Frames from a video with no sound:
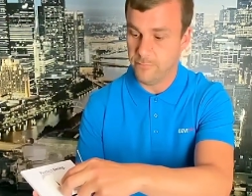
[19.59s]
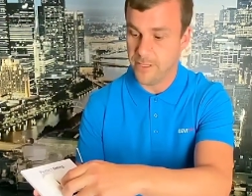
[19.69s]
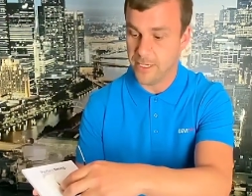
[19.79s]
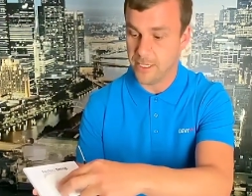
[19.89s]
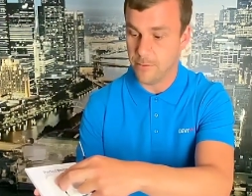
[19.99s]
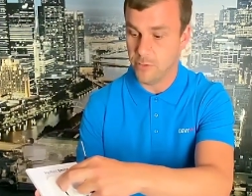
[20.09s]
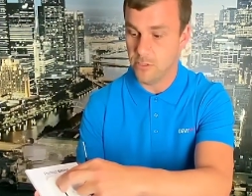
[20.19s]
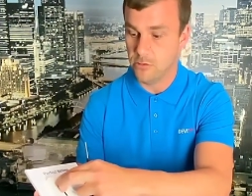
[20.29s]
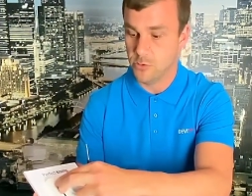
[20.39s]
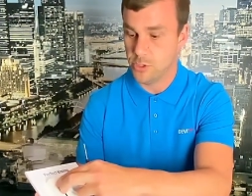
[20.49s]
that can be
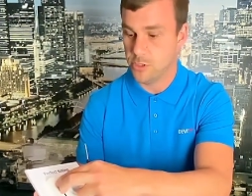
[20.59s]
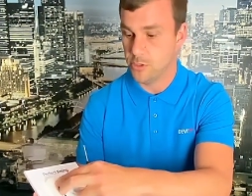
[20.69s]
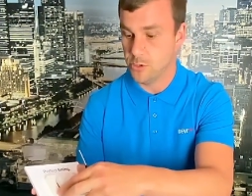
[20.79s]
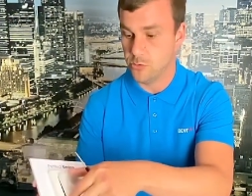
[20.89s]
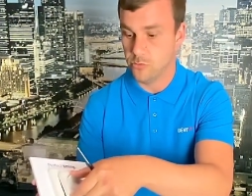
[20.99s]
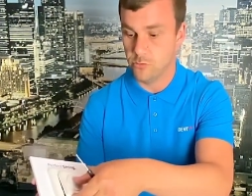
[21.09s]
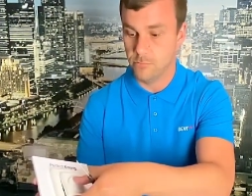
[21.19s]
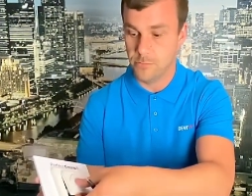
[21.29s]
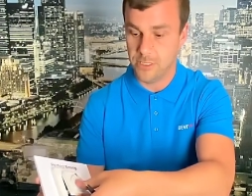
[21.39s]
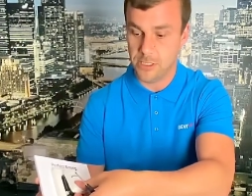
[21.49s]
used to
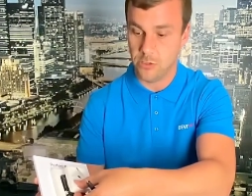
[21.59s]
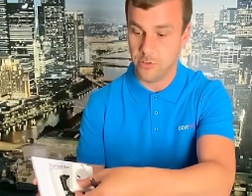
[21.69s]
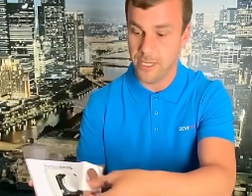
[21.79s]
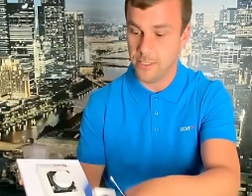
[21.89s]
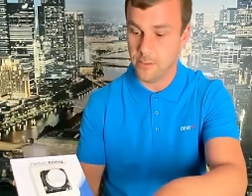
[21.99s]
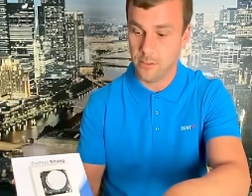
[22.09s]
dislocate